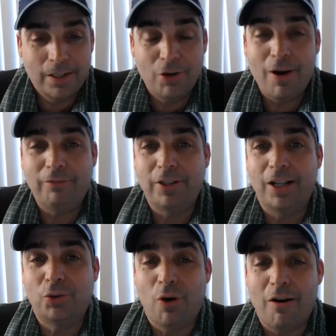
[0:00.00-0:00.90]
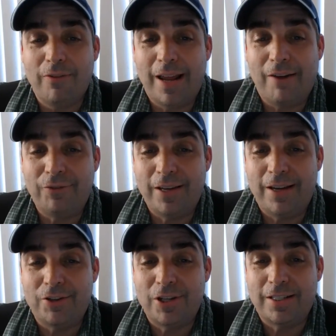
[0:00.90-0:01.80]
you know, after the 12 and a half
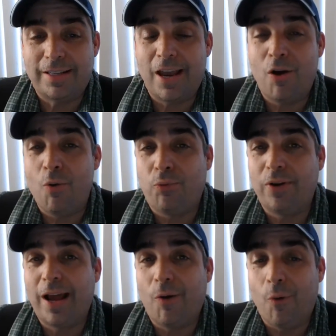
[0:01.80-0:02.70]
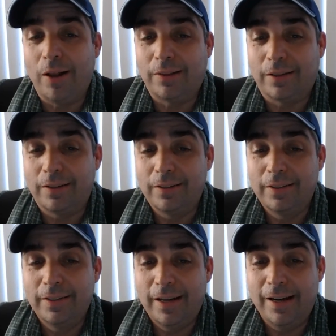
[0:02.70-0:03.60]
years, she stayed home for that winter.
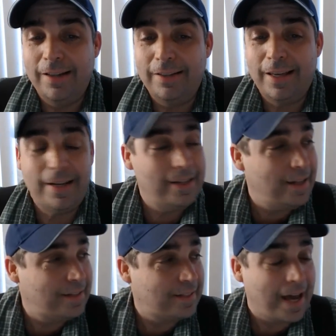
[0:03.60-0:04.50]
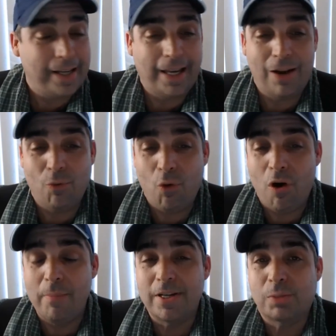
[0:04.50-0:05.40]
And then it, started getting
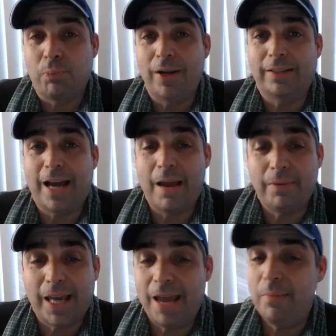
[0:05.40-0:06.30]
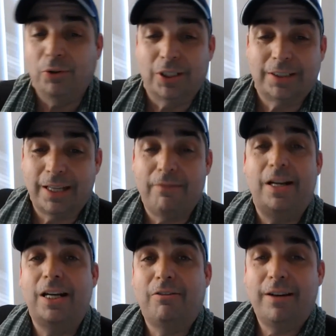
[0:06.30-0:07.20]
warm as springtime came. It was a
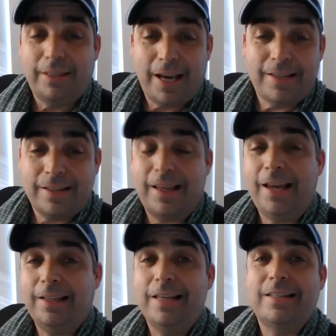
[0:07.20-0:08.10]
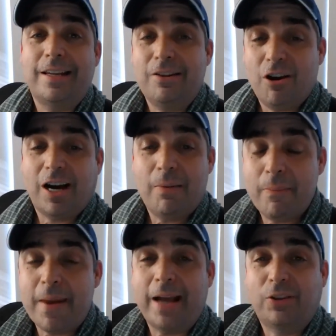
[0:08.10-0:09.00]
70 degree day. I said, hey, listen, you're
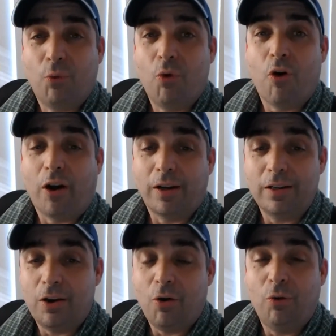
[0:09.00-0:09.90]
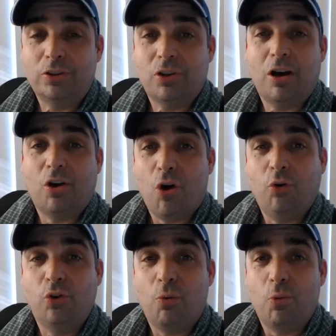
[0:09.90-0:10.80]
coming back to work. You know, it's not
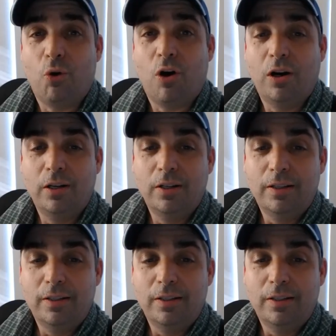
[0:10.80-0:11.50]
cold no more